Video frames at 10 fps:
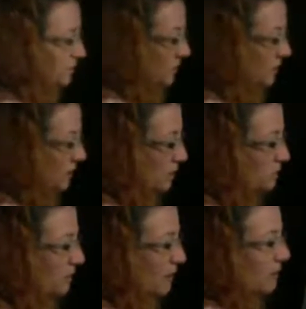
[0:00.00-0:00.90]
cartoon,
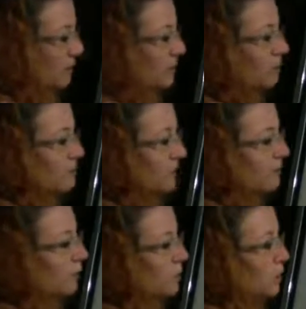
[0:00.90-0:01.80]
but I don't think it was like
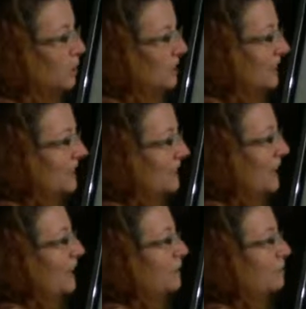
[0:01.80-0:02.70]
foreshortening like
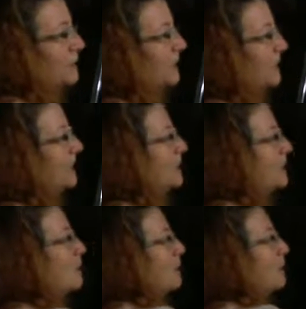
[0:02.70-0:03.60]
that. But and the
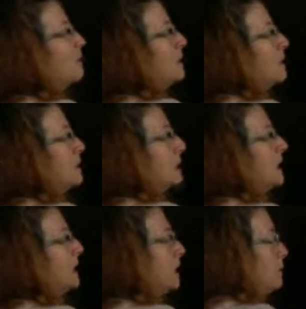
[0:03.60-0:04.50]
same kind of means the
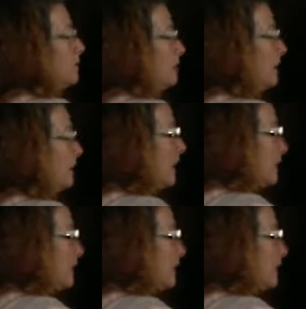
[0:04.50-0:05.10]
lady was falling off